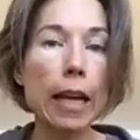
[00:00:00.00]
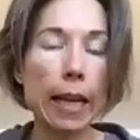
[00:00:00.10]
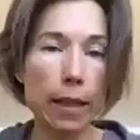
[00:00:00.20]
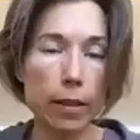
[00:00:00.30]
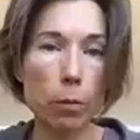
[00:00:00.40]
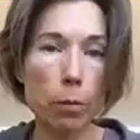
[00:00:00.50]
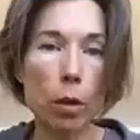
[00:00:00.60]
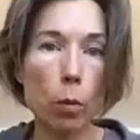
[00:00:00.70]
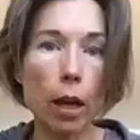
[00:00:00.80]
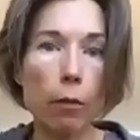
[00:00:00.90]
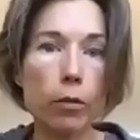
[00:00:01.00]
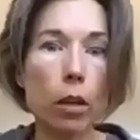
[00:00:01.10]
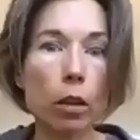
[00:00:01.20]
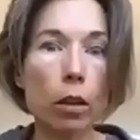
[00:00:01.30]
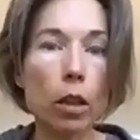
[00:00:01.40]
It seems that we have done a
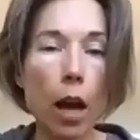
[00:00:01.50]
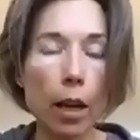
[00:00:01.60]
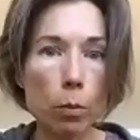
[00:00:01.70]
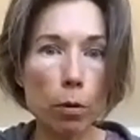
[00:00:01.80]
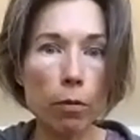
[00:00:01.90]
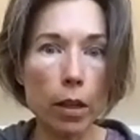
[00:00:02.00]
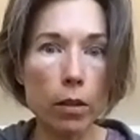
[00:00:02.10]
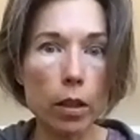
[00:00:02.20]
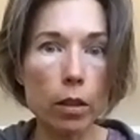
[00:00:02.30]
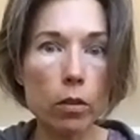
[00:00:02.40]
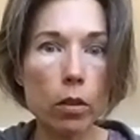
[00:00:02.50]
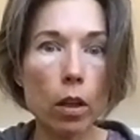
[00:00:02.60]
lot to prevent it.